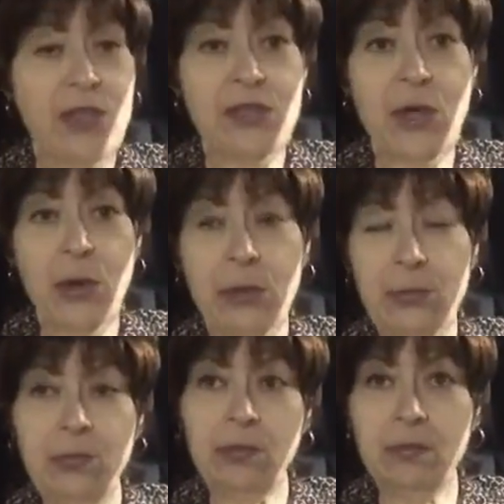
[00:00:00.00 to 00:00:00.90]

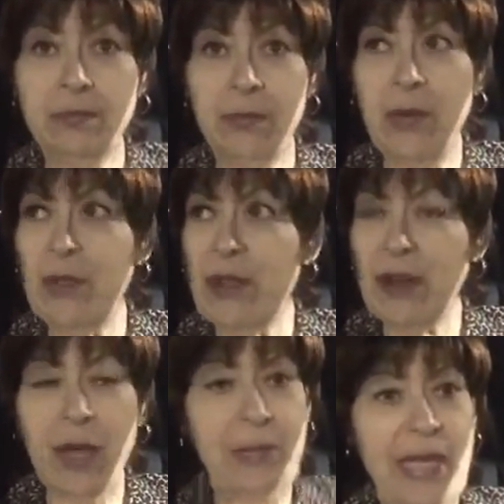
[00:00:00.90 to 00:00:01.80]
So we were there
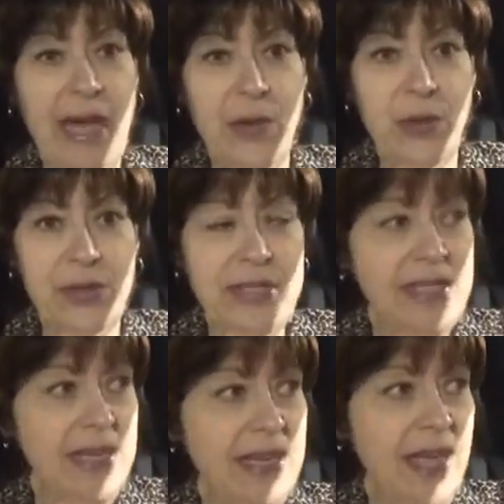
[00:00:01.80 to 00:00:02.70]
a couple of
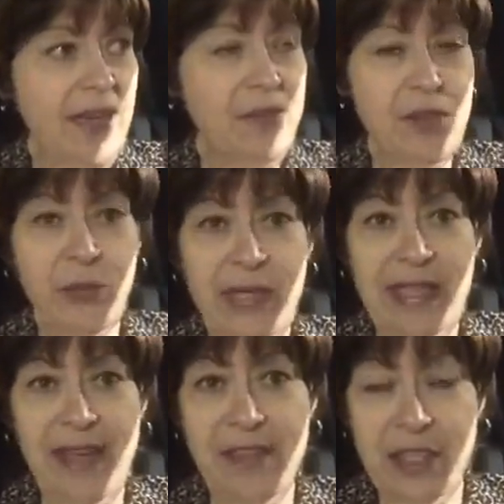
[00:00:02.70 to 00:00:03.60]
hours, and after we
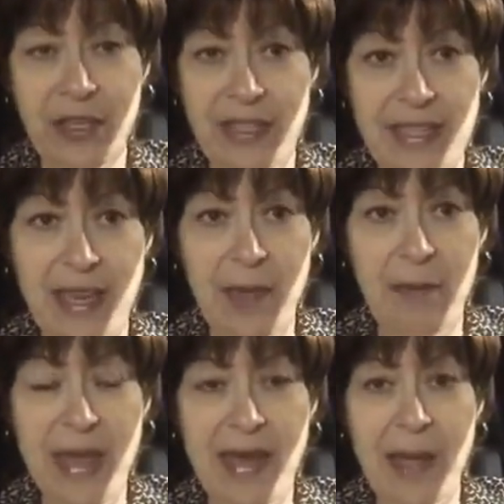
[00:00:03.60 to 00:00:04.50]
left, Cheryl and I
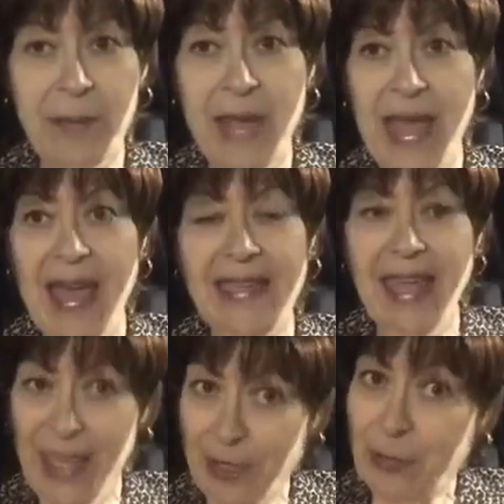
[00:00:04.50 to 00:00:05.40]
met up at
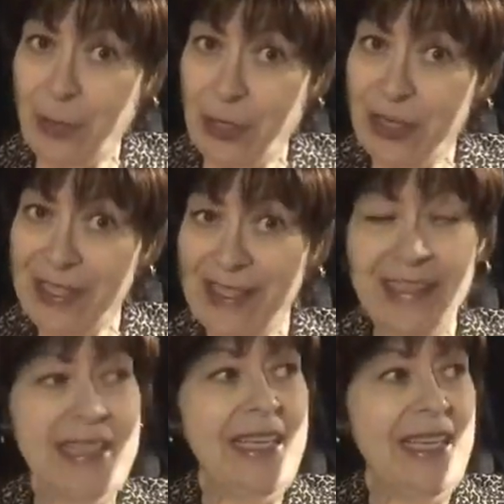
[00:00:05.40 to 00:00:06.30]
Halo Burgers,
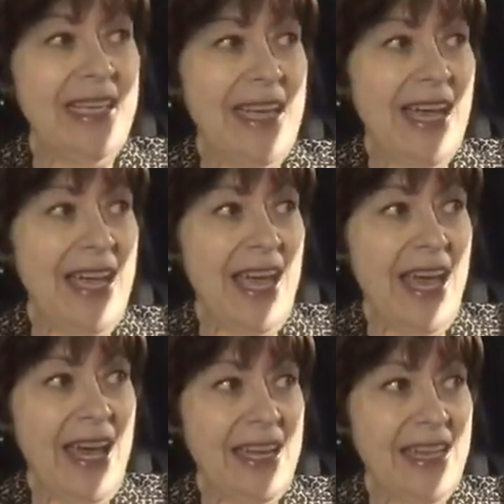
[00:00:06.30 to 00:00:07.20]
and I
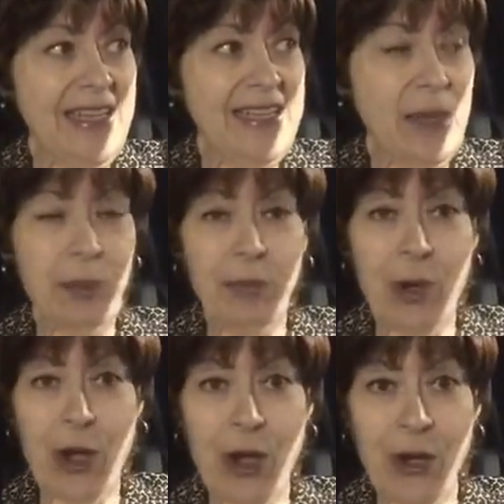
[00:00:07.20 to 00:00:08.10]
had a double
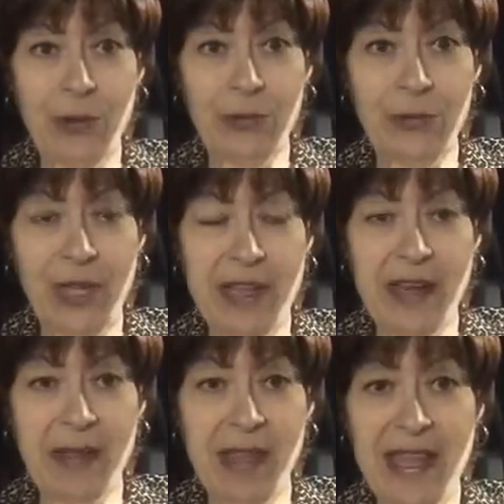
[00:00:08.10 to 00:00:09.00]
burger
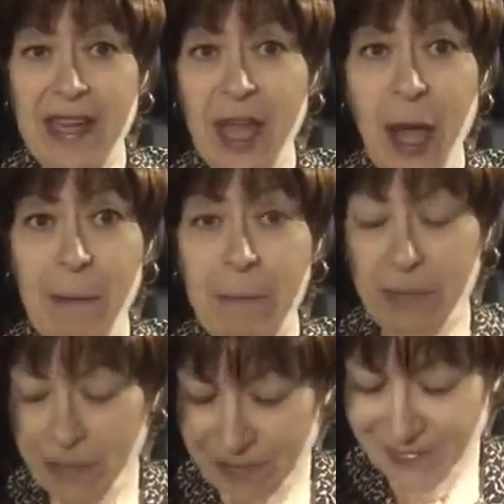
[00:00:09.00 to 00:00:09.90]
in a cup,
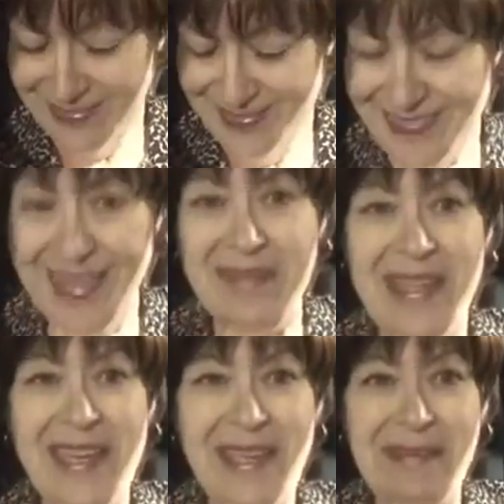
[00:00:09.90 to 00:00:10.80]

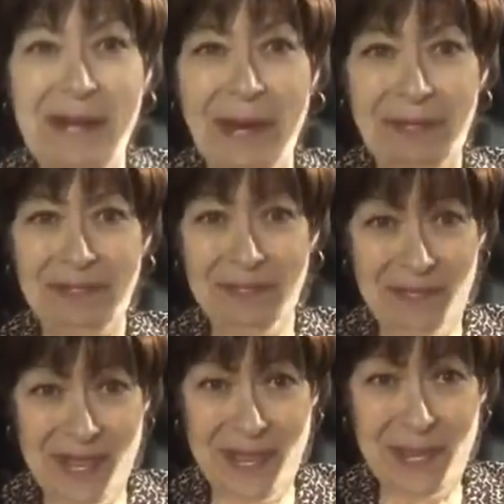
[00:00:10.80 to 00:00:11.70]
in a bowl,
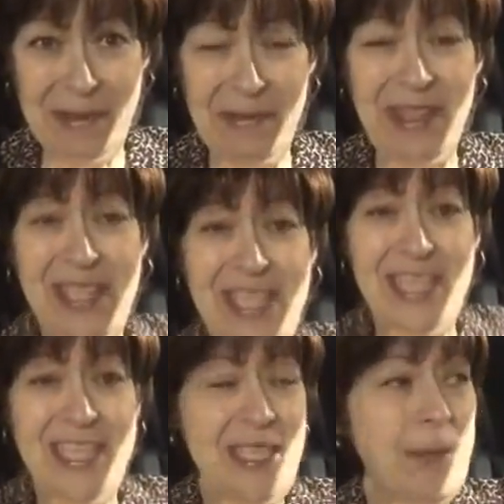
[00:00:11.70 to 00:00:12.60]
excuse me, with
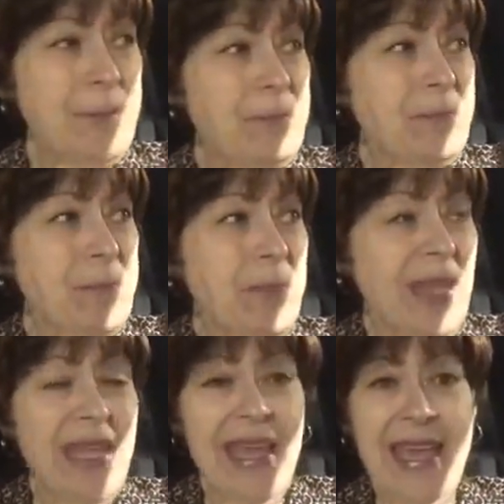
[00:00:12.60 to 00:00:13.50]
cheese
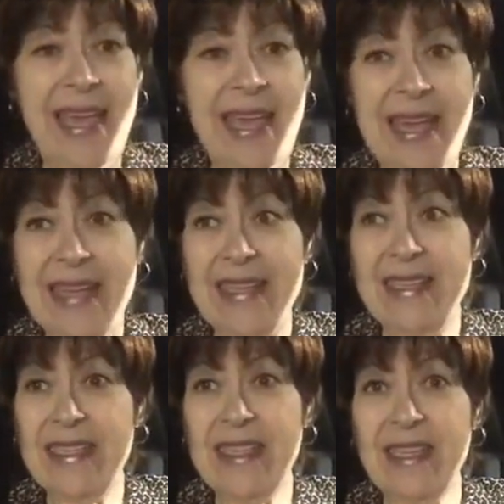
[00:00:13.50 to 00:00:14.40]

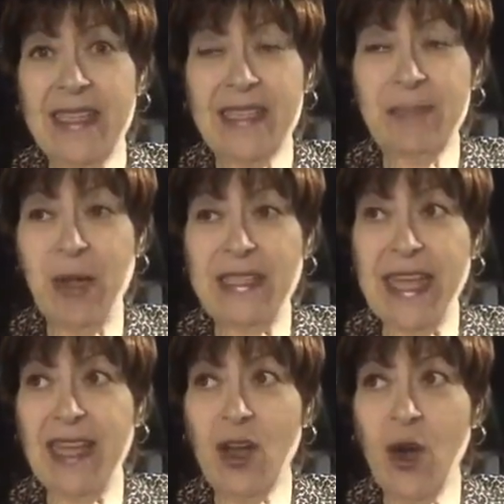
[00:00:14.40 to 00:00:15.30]
and a small
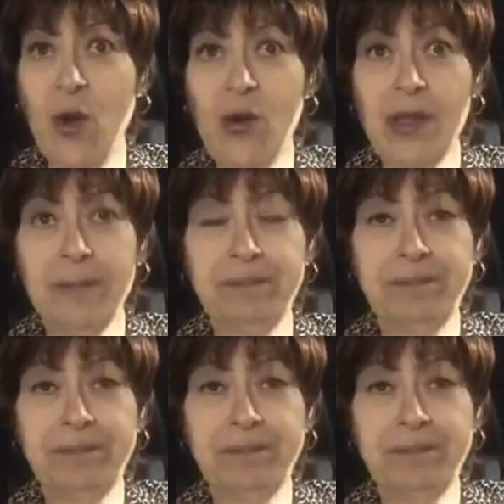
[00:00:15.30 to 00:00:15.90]
Diet Coke.